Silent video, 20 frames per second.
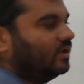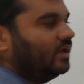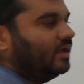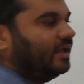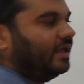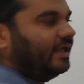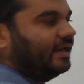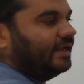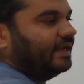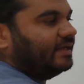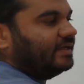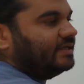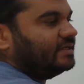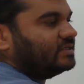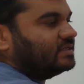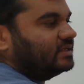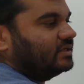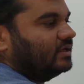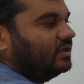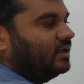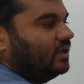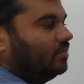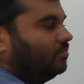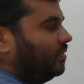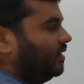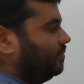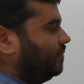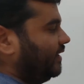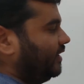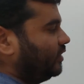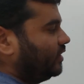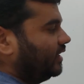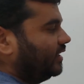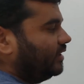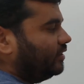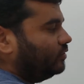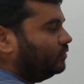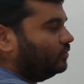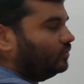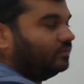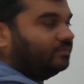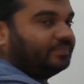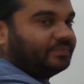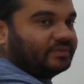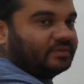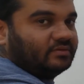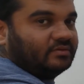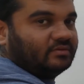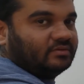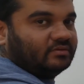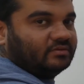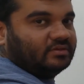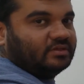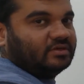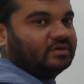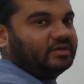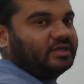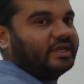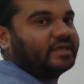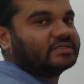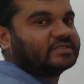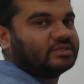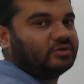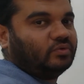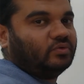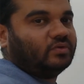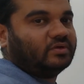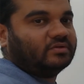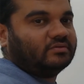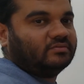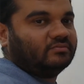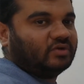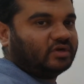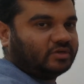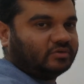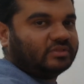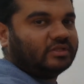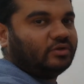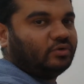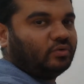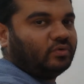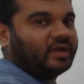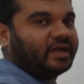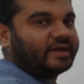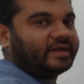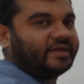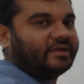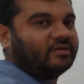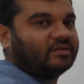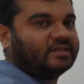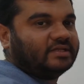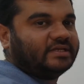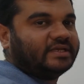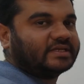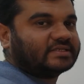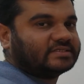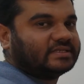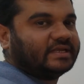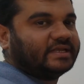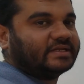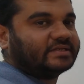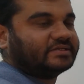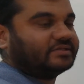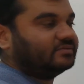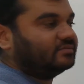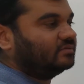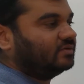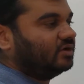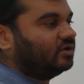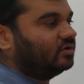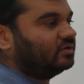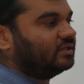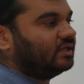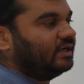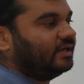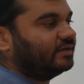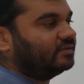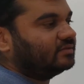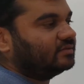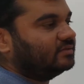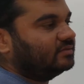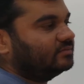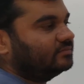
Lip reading: Area is perpendicular to the x load, whatever the load acting on the x direction along the length.